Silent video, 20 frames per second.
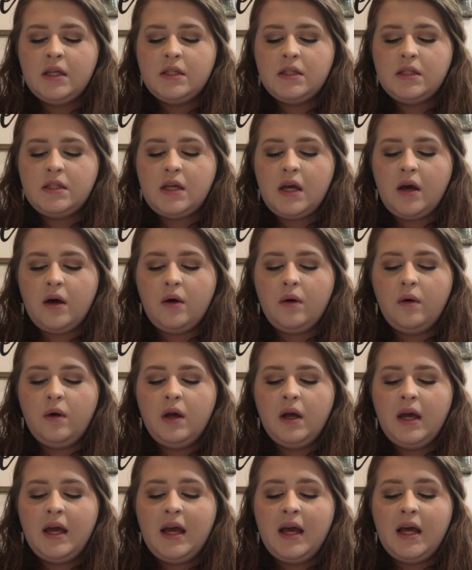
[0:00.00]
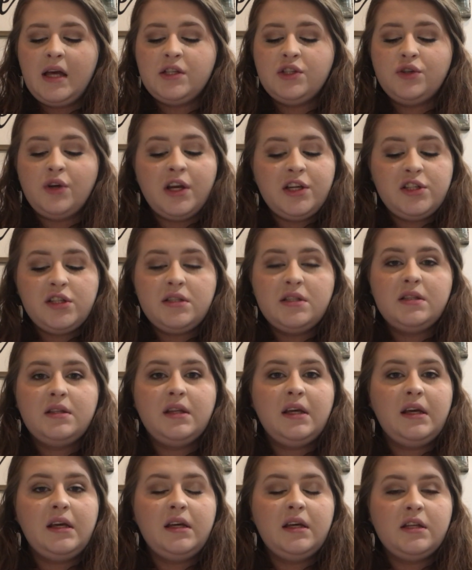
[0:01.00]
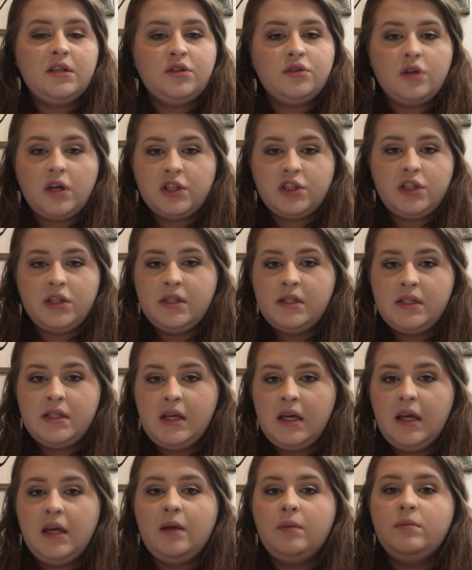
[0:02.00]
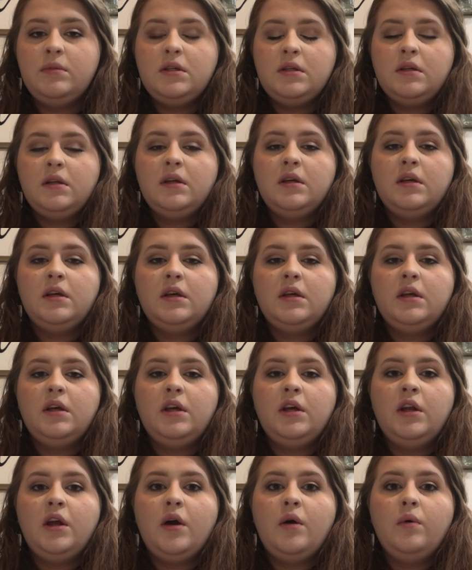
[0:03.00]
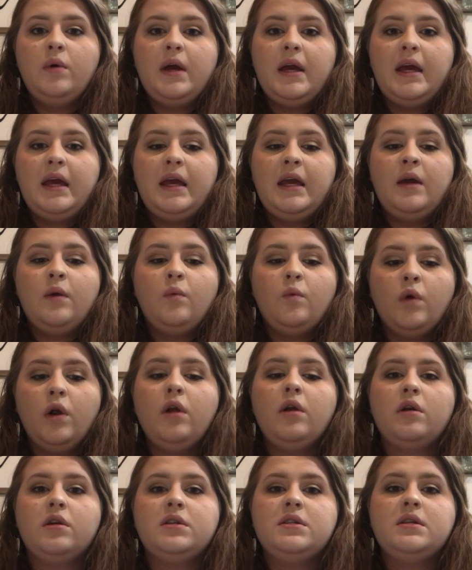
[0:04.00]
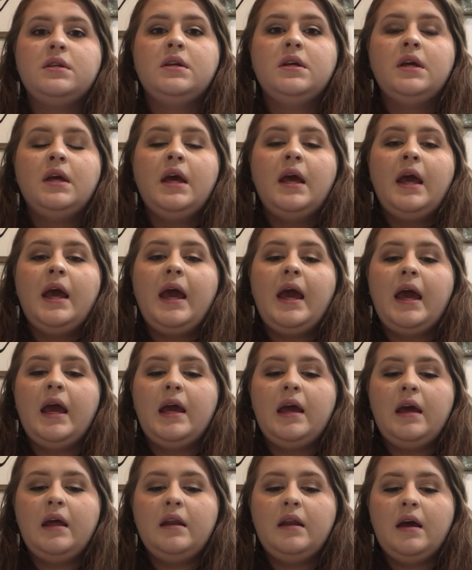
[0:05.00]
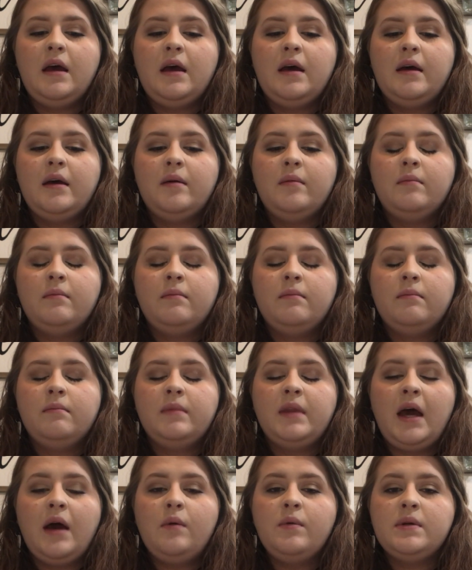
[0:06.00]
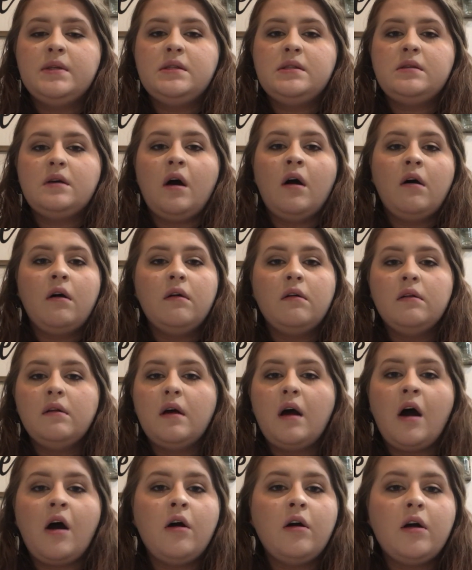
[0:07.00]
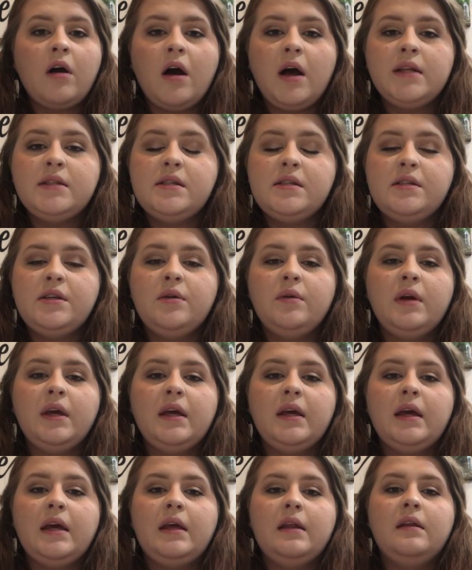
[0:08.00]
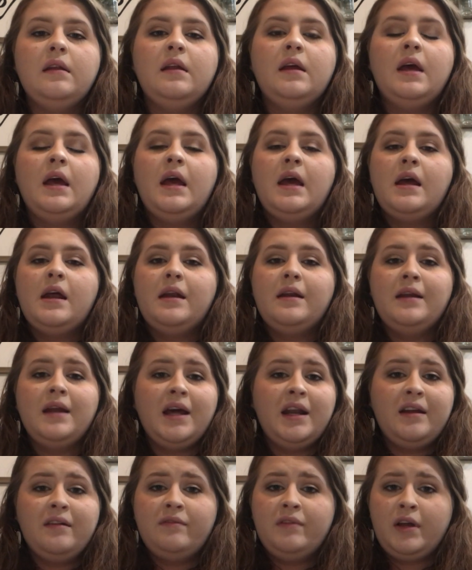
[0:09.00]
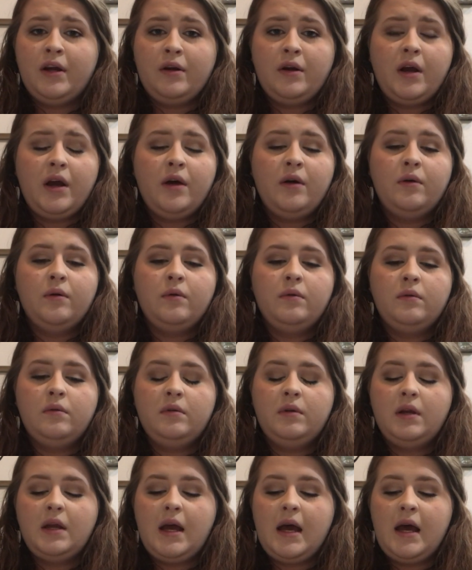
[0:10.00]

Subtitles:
So, as strange as the instruction seemed, you know, it worked. And that was all God's doing, and none of their own.